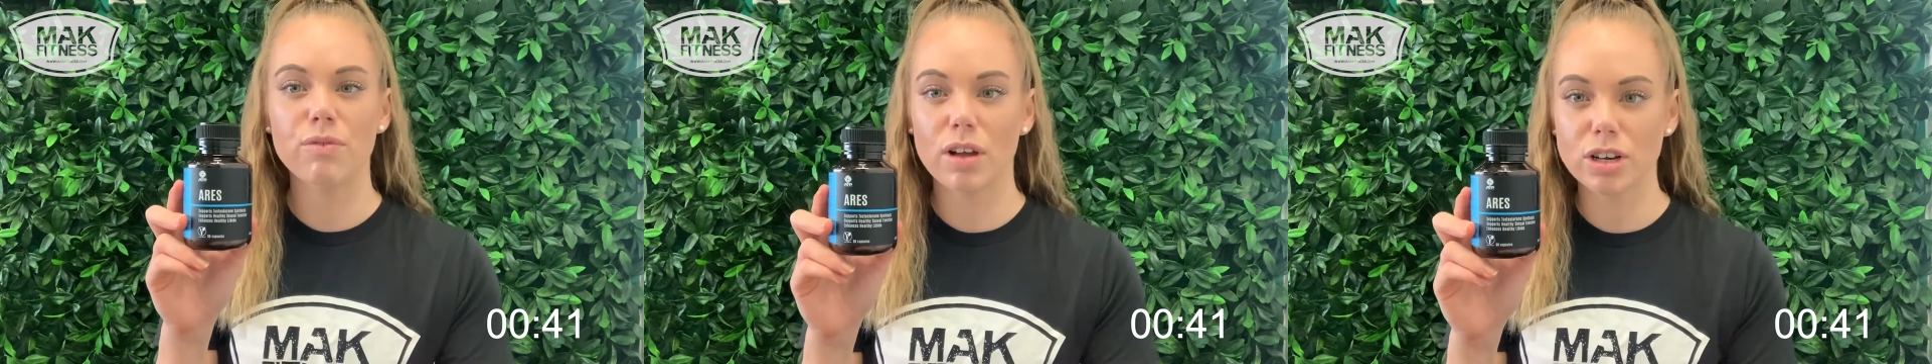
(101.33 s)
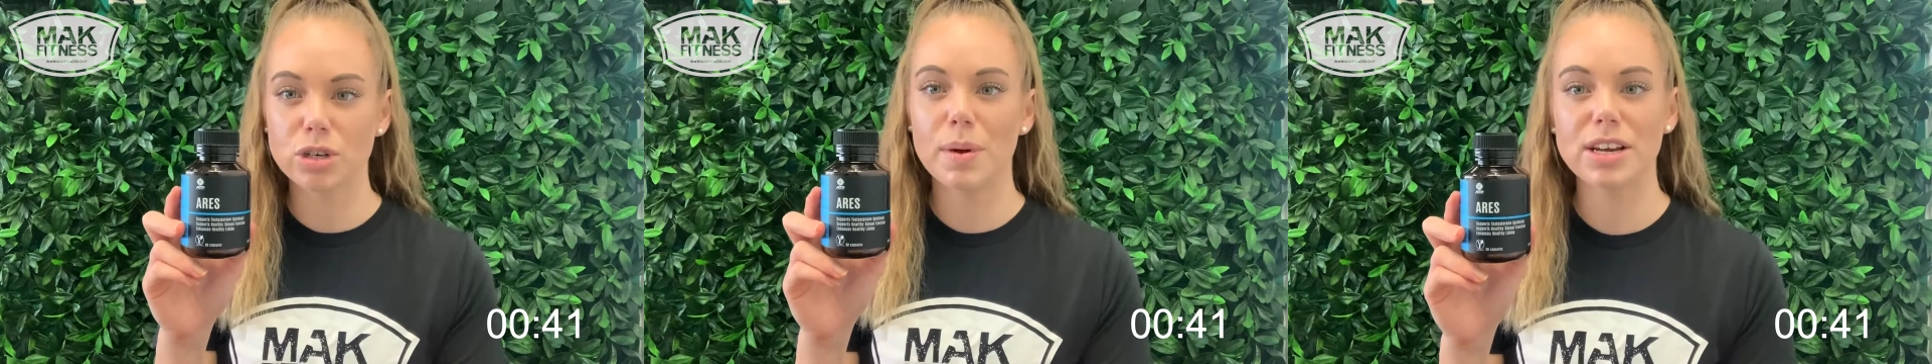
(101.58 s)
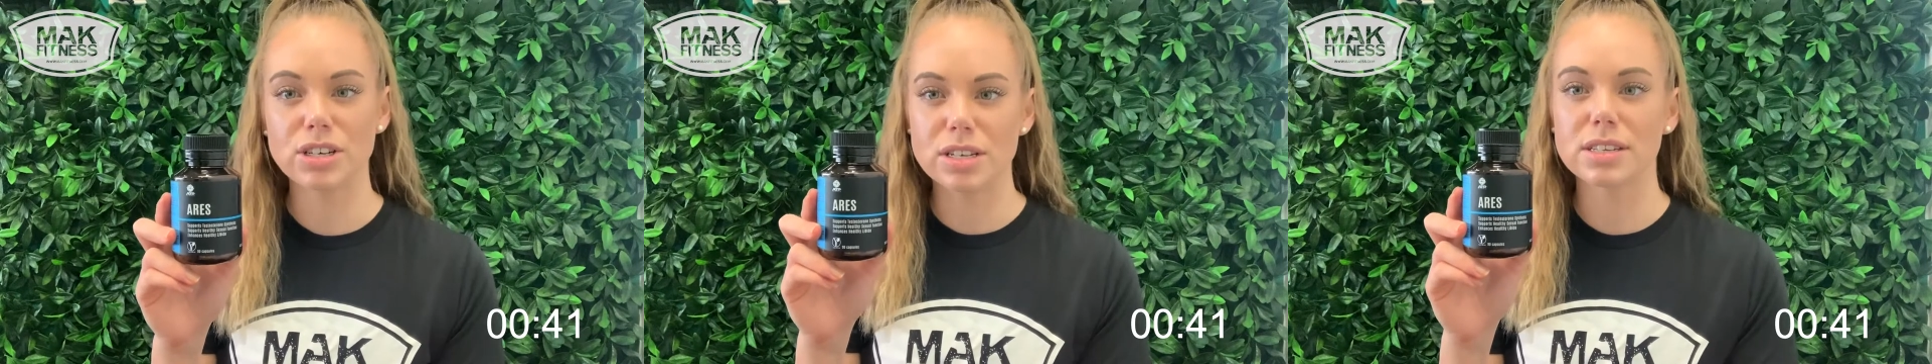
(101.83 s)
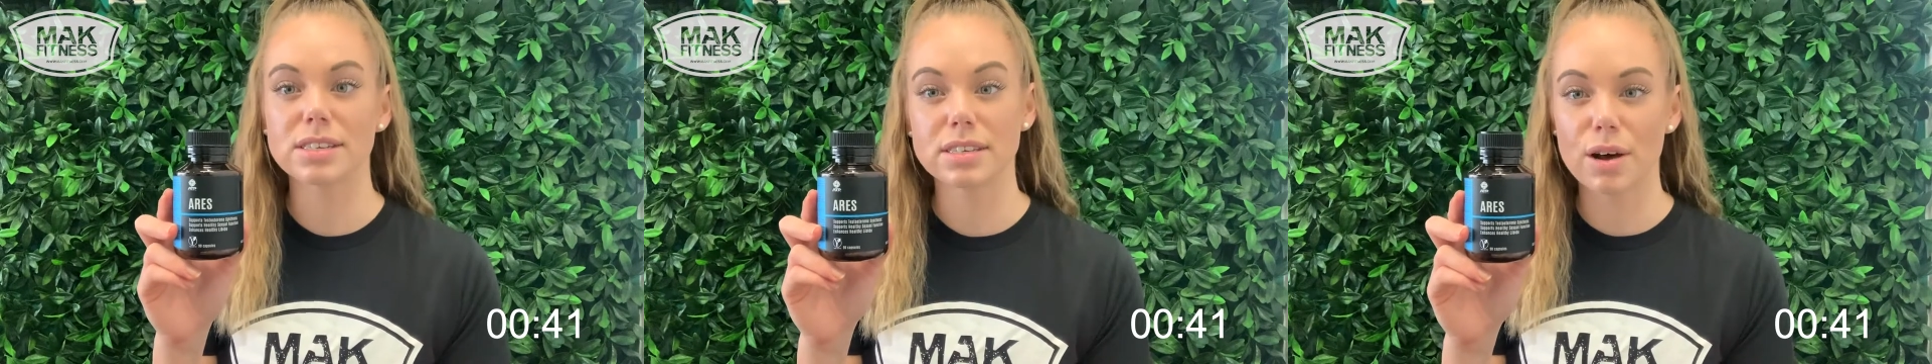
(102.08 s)

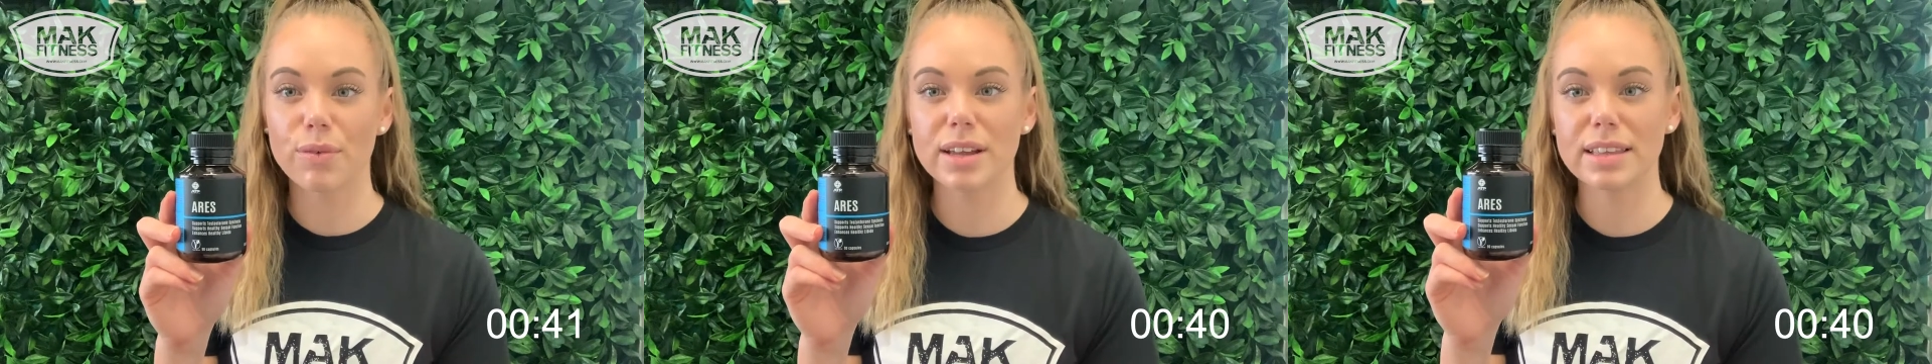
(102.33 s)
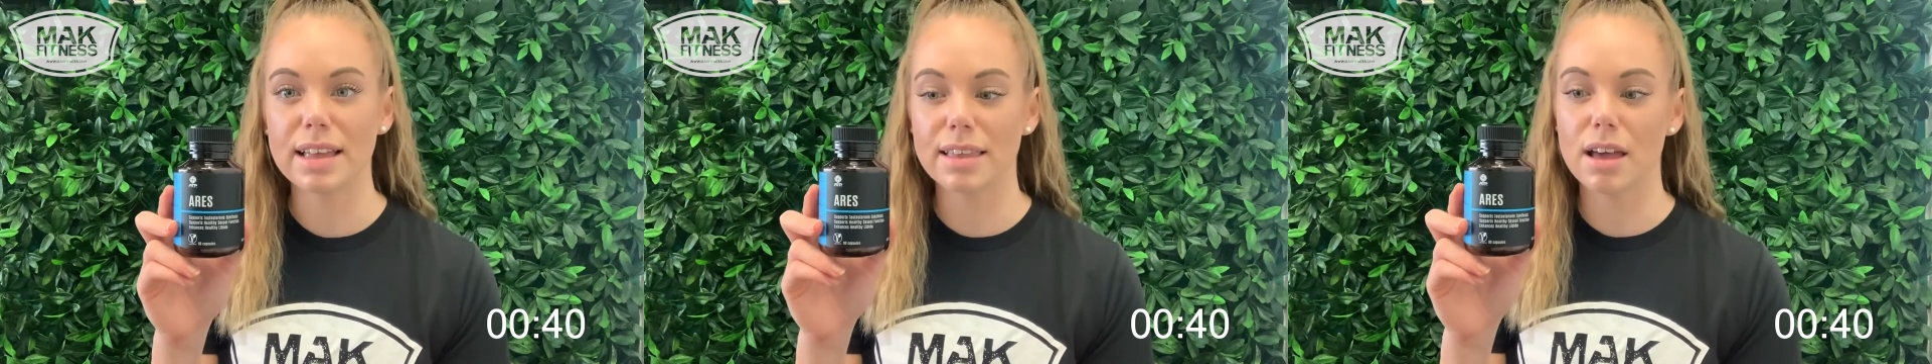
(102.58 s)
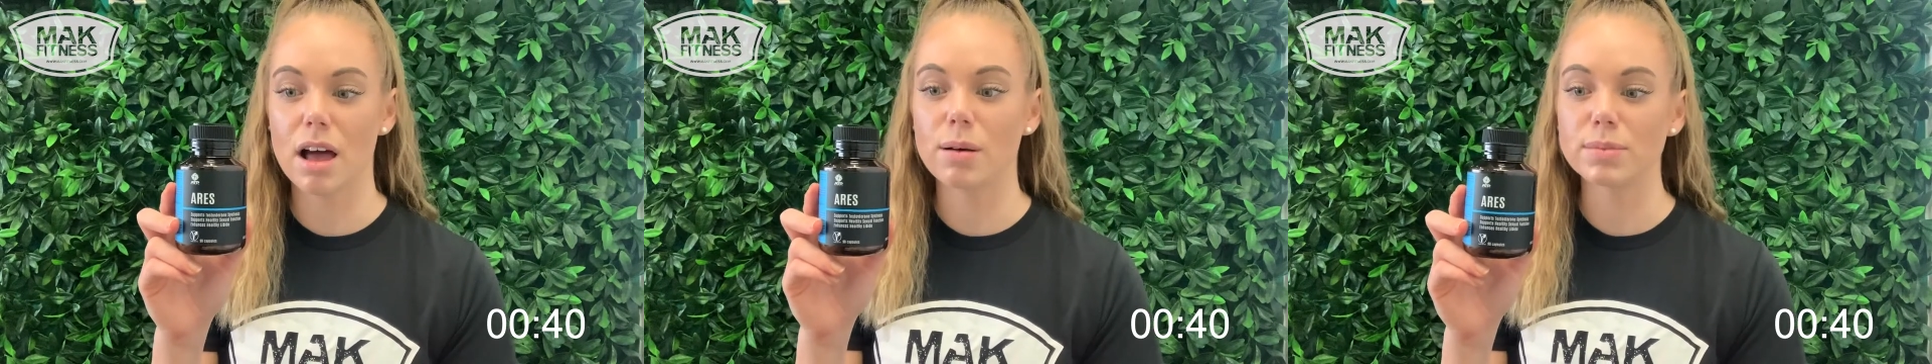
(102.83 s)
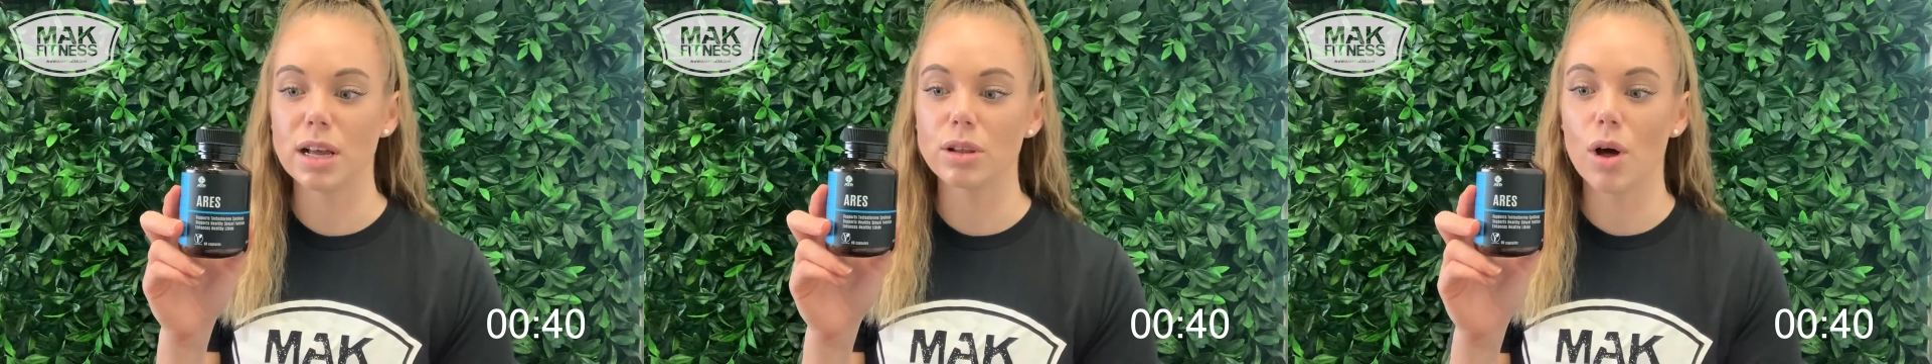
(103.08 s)
fluctuations and stuff like that that
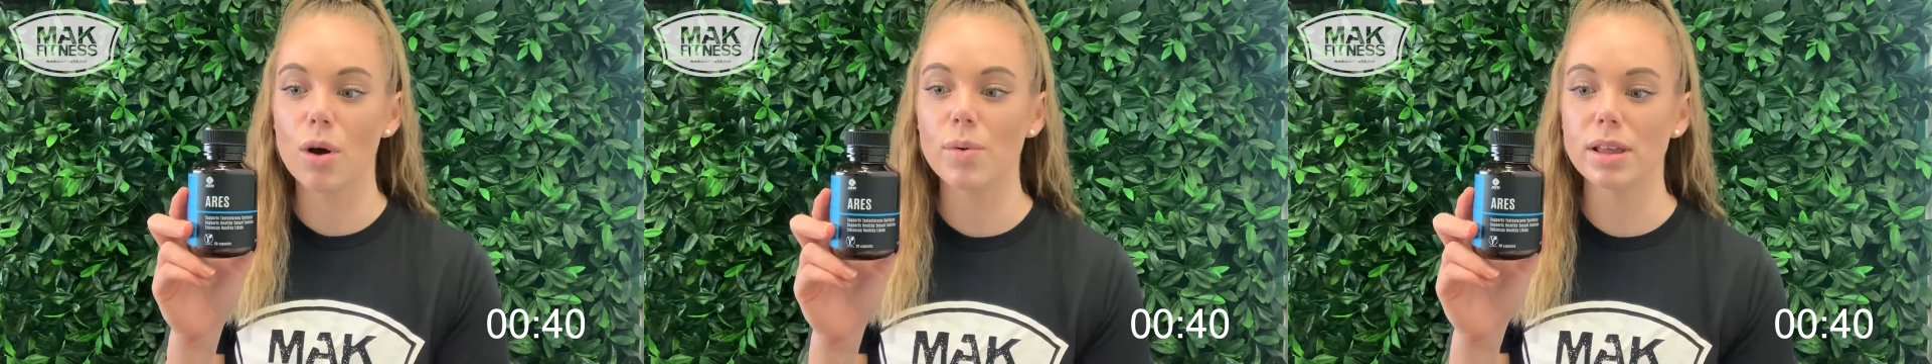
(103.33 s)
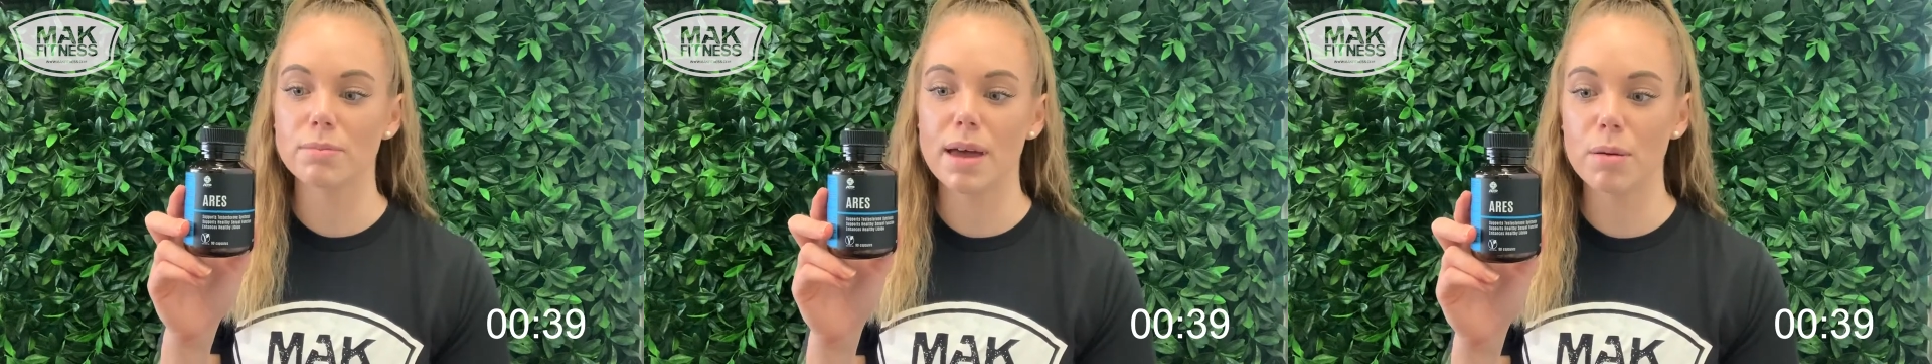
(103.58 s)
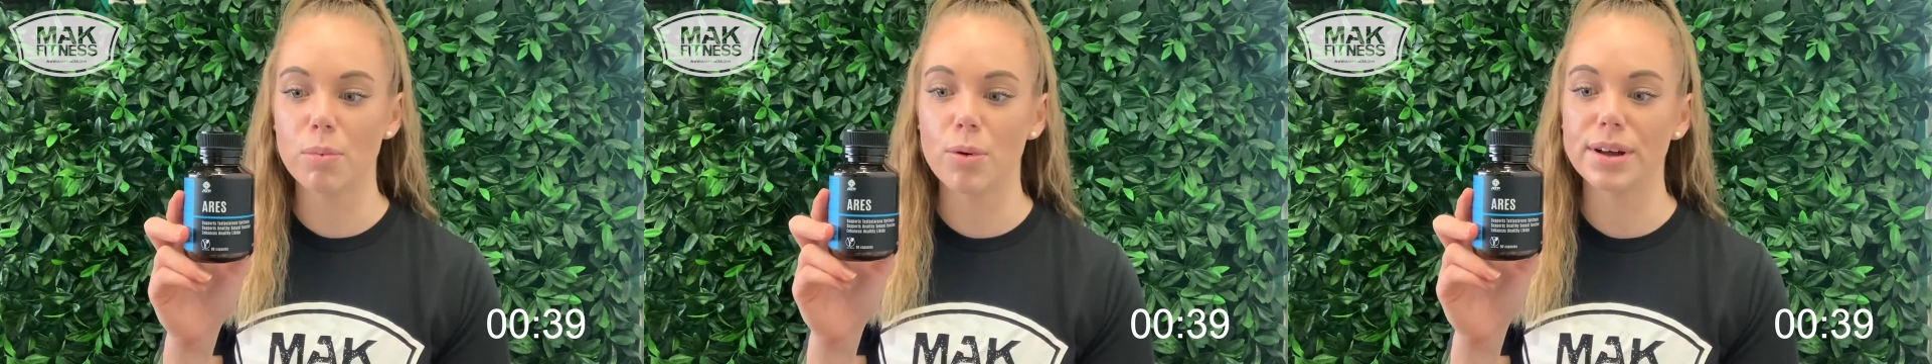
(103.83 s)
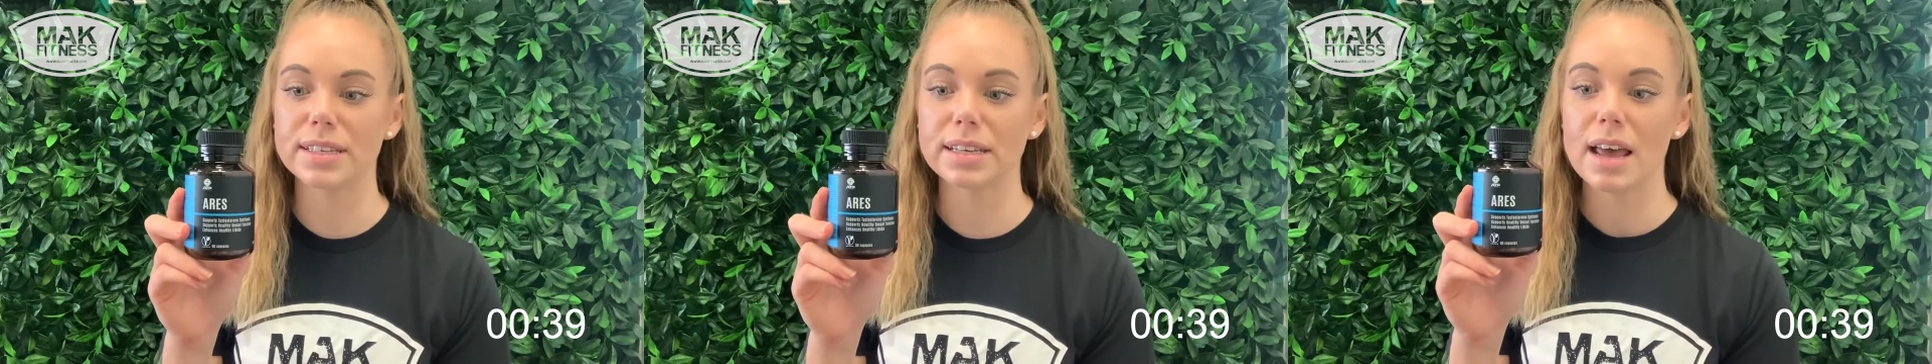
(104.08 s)
comes along with
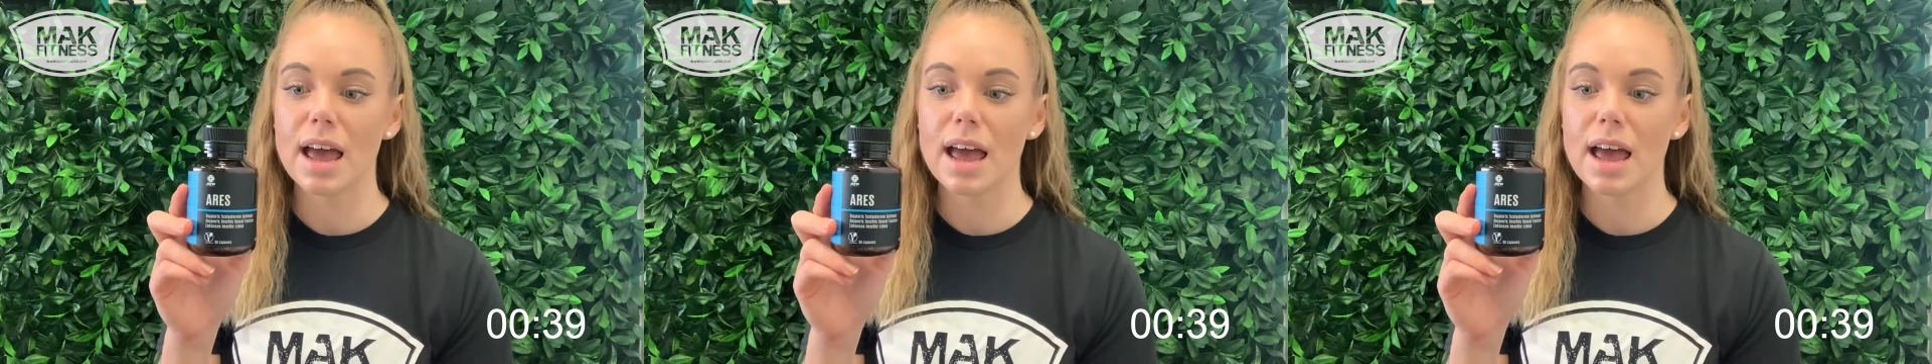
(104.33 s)
menopause.